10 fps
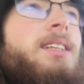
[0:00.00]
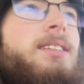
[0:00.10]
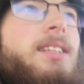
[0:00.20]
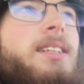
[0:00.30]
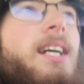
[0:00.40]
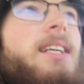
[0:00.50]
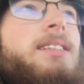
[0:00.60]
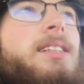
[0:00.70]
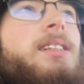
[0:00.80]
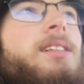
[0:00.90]
Did that
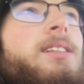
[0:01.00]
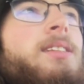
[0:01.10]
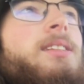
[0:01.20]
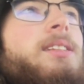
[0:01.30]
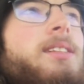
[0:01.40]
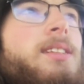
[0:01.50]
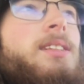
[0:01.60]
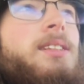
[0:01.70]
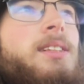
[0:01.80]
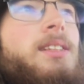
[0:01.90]
till
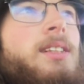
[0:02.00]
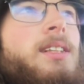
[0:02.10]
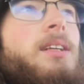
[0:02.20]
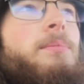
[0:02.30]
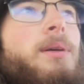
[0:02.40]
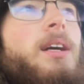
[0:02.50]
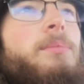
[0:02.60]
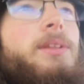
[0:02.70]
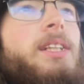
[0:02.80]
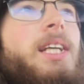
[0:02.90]

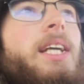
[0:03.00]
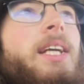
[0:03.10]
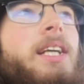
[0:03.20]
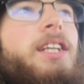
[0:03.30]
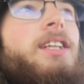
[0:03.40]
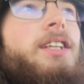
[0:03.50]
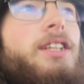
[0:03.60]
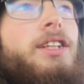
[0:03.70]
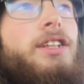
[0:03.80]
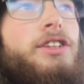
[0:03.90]
probably
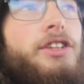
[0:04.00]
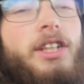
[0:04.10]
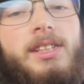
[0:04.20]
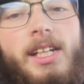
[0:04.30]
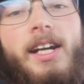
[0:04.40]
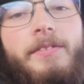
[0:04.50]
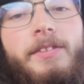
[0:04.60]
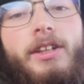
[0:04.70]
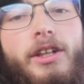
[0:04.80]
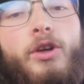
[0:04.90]
just
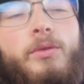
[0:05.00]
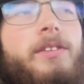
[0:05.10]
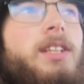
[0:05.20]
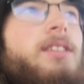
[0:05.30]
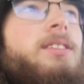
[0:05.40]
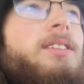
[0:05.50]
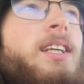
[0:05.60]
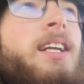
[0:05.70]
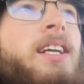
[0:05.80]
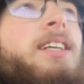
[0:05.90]
after COVID
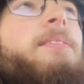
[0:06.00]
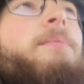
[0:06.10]
had hit.